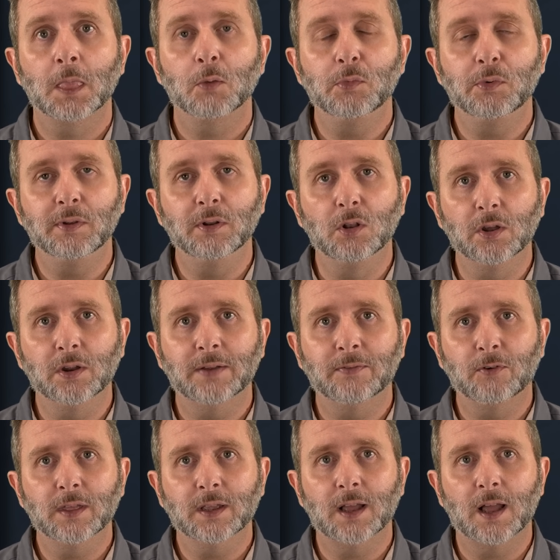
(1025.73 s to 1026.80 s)
When we look
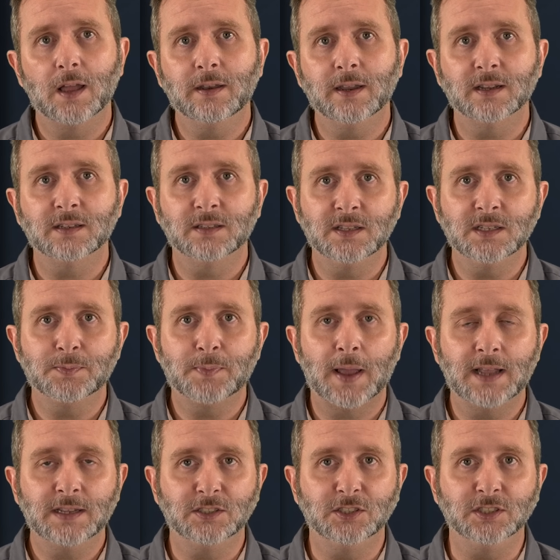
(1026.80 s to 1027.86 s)
for the context of these
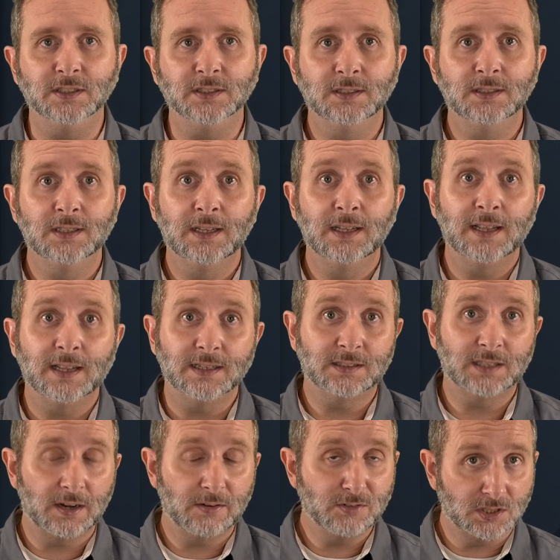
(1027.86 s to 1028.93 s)
passages,
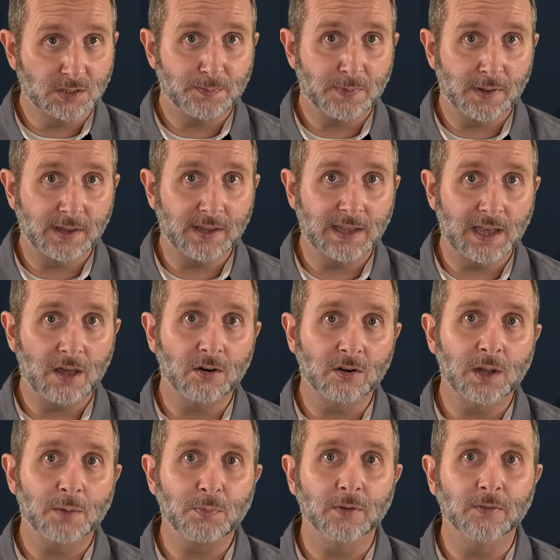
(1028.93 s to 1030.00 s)
instead of just picking out a
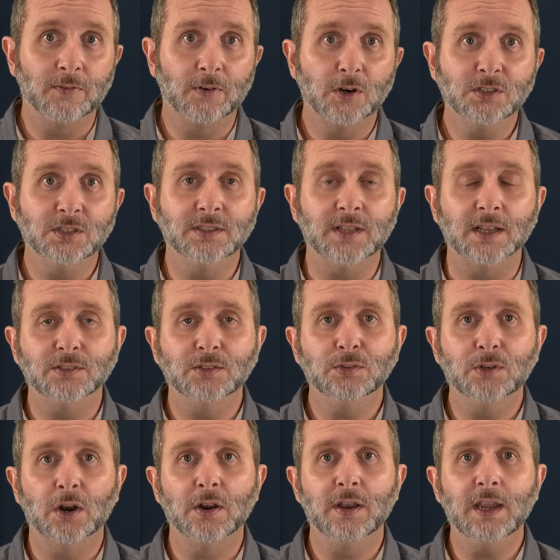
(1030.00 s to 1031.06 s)
couple of verses that
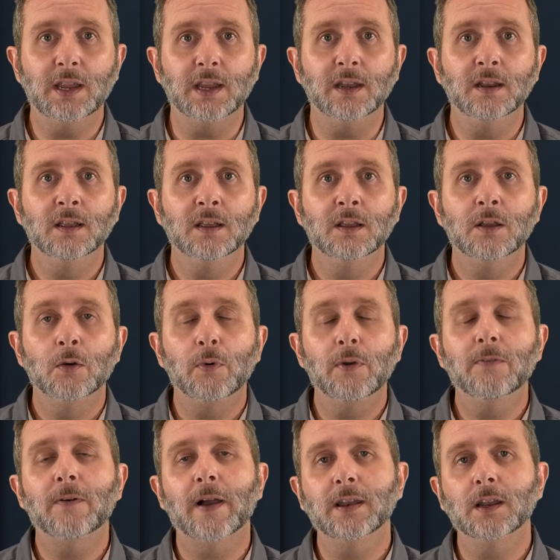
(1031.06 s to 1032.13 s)
suit our need, we
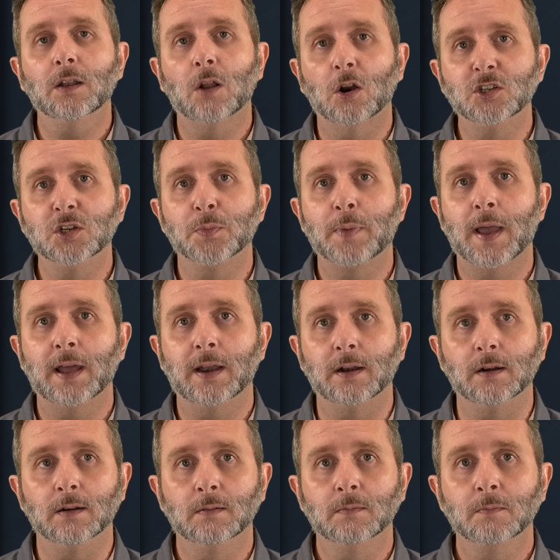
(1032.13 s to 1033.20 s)
find a larger
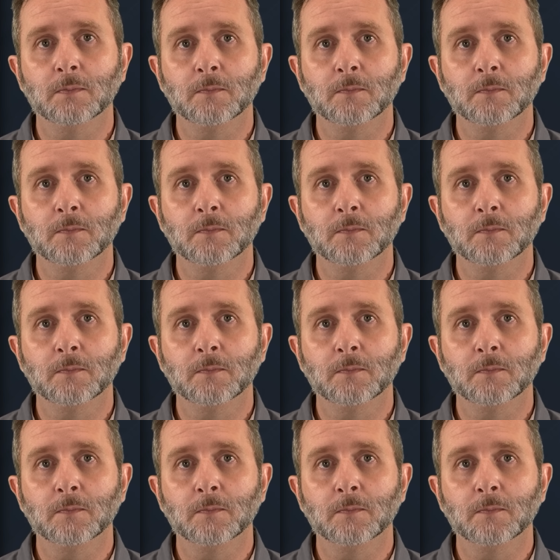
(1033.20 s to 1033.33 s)
pattern.